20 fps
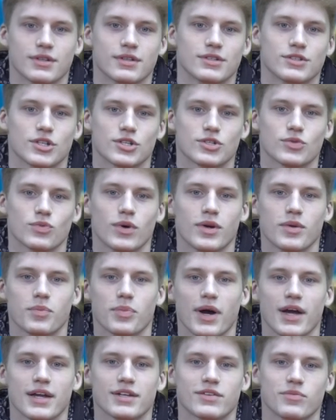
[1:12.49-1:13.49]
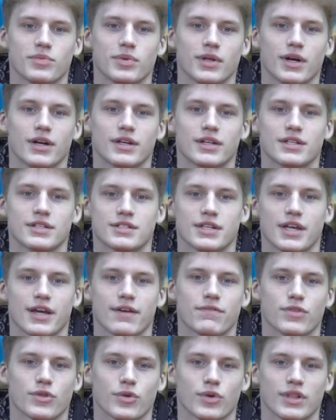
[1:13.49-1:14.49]
Just one pint of blood can save
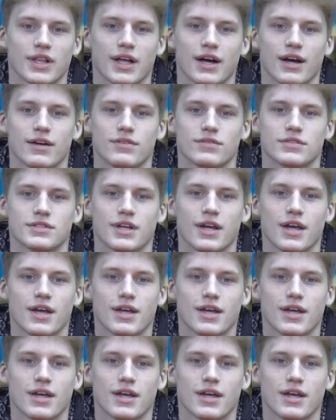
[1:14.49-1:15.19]
three lives.